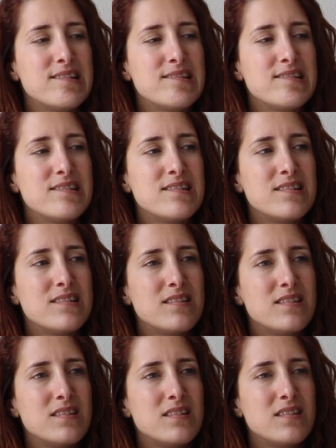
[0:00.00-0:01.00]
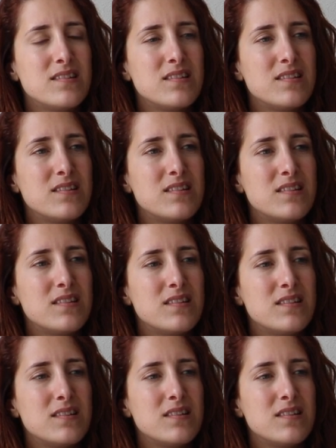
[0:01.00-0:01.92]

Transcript: (no one is talking)